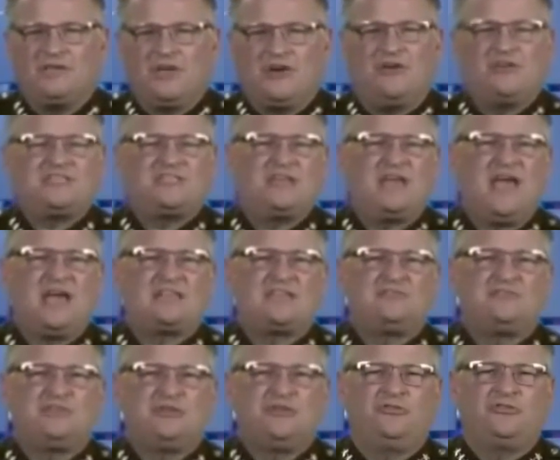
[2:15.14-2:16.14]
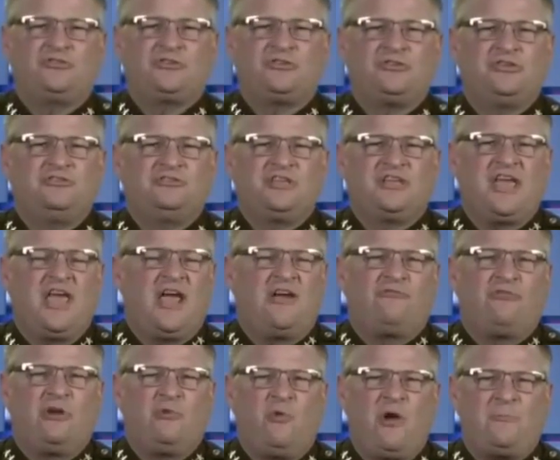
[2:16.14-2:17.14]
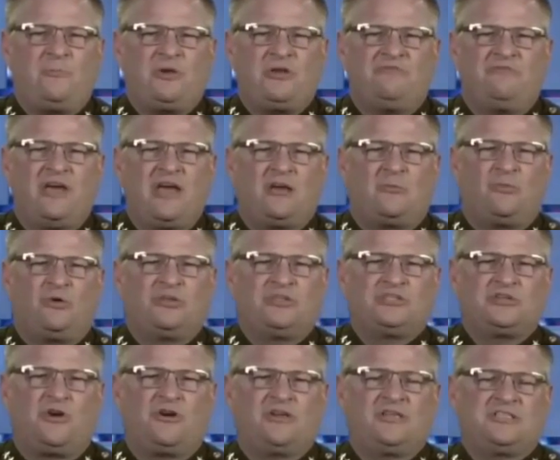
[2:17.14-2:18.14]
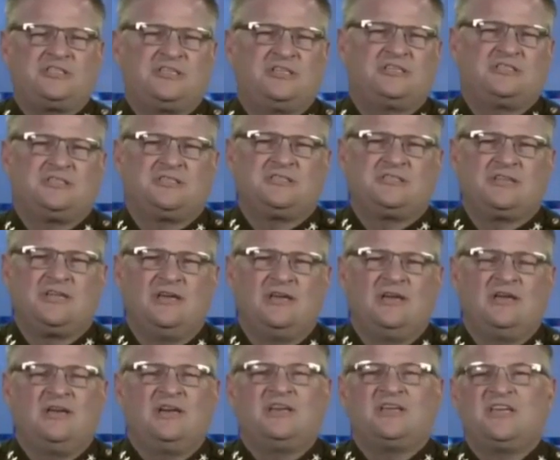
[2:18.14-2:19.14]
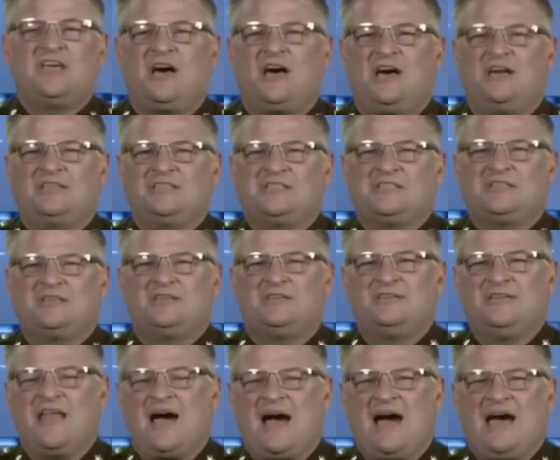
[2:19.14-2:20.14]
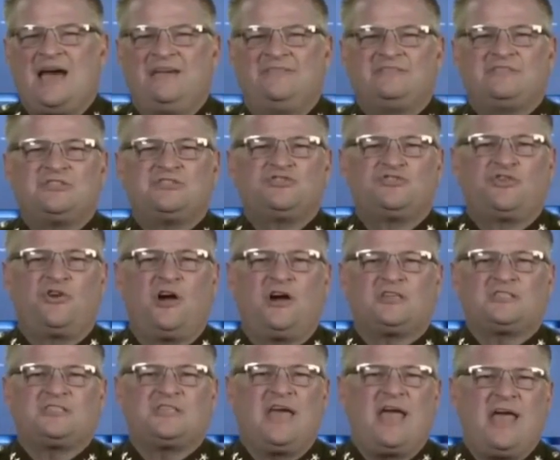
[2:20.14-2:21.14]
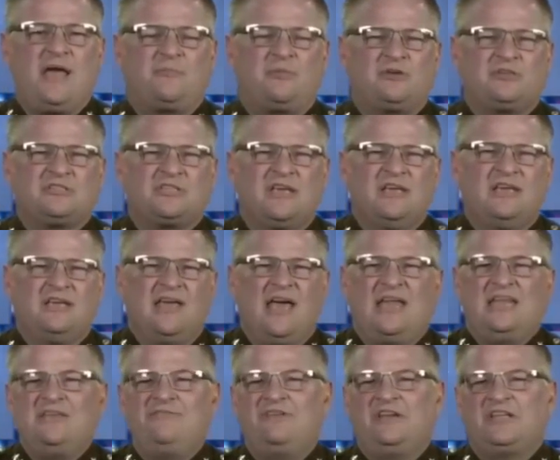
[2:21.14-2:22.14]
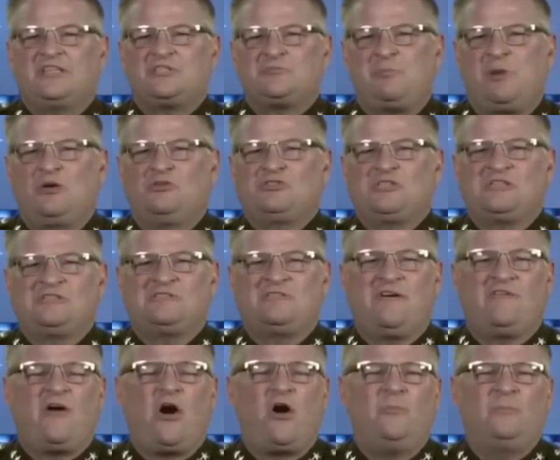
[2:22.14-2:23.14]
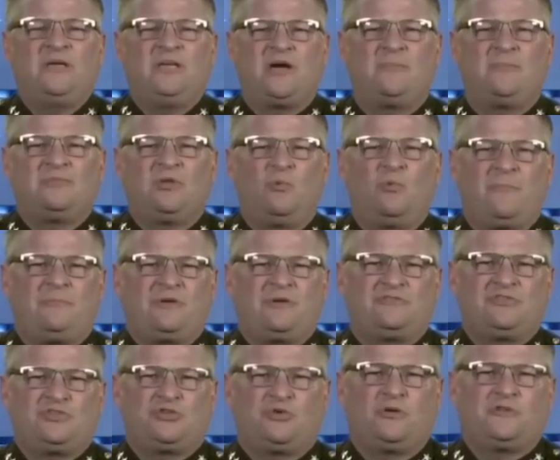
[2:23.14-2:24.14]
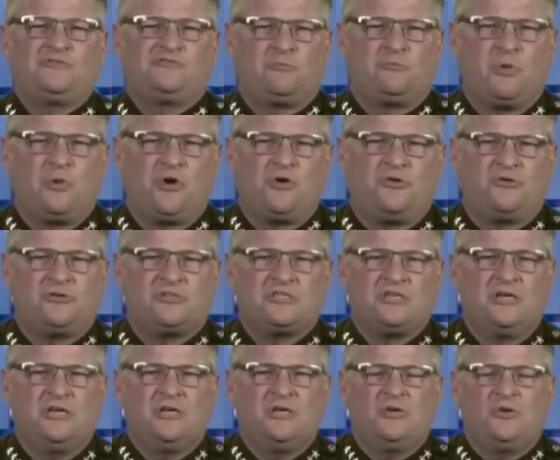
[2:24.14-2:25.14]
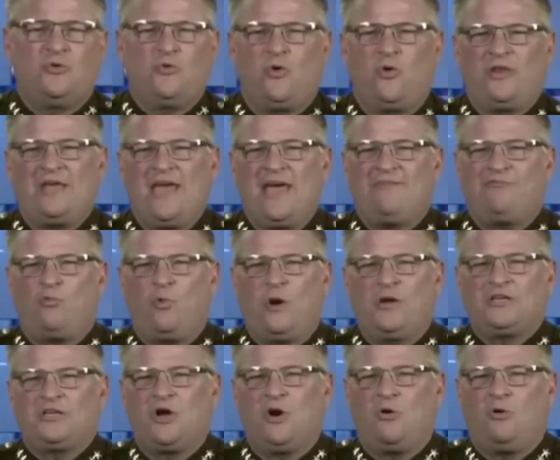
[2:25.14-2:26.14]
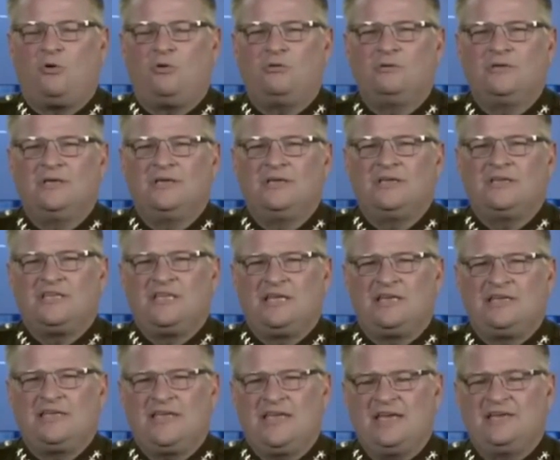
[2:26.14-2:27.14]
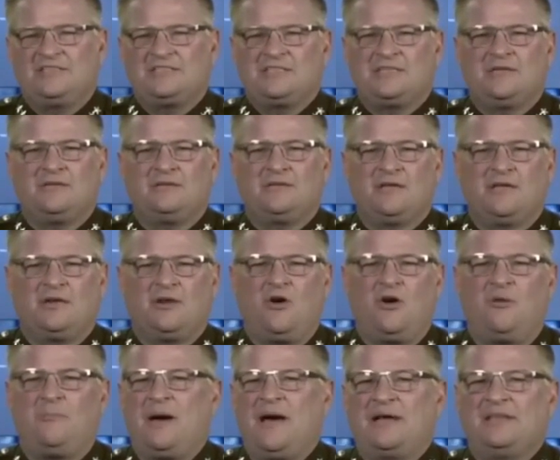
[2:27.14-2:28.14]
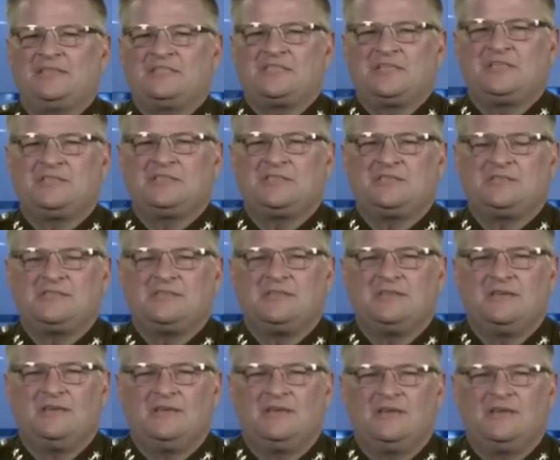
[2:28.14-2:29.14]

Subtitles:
Terrorists and active shooters are using every weapon available to target citizens. Guns, knives, trucks, hammers, and even explosives have all become the weapon of choice for murderers who only have one goal: killing innocent and law-abiding citizens.